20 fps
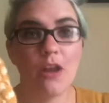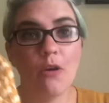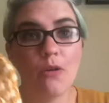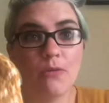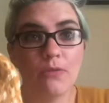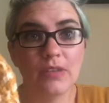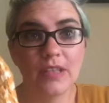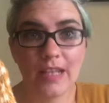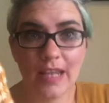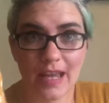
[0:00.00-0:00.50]

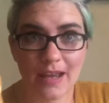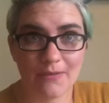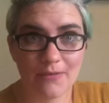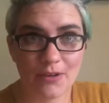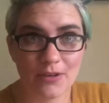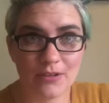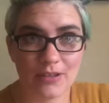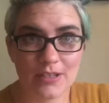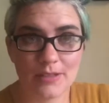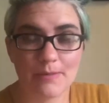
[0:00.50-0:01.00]
only
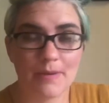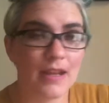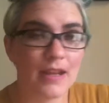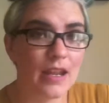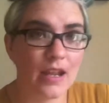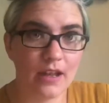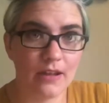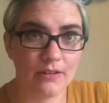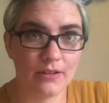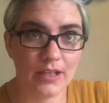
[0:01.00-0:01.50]
FO this
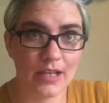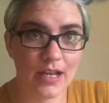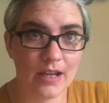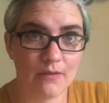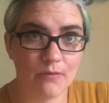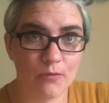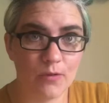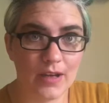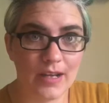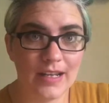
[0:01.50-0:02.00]
week. I only
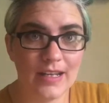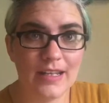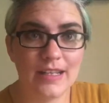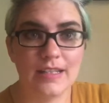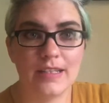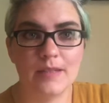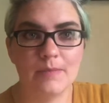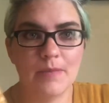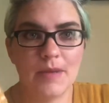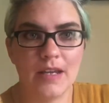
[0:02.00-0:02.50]
have one.
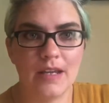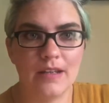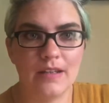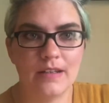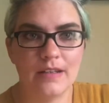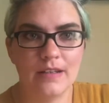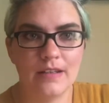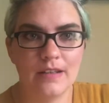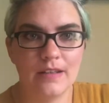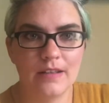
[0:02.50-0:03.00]
It's
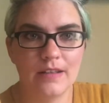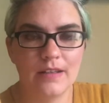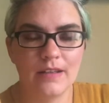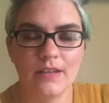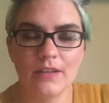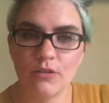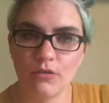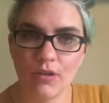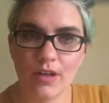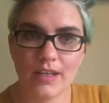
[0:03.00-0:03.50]
been
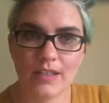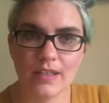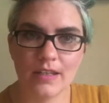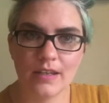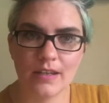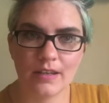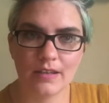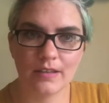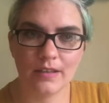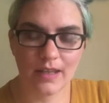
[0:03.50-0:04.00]

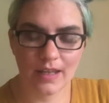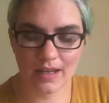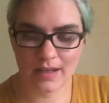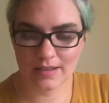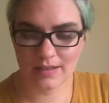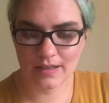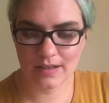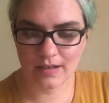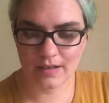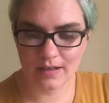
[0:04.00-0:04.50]
crazy, like I
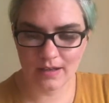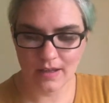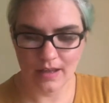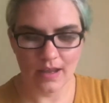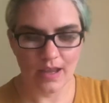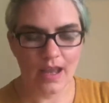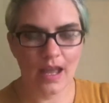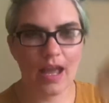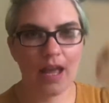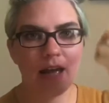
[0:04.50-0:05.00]
said.
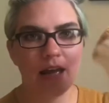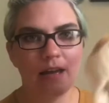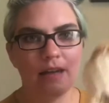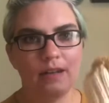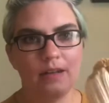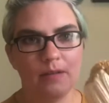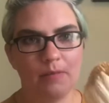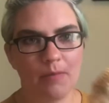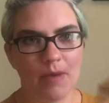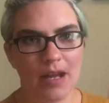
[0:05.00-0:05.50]

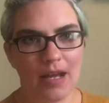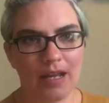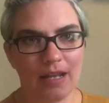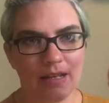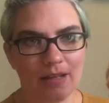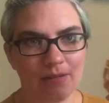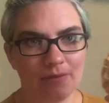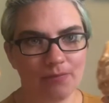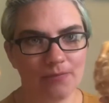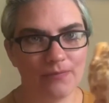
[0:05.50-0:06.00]
And
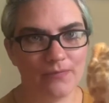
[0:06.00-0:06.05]
my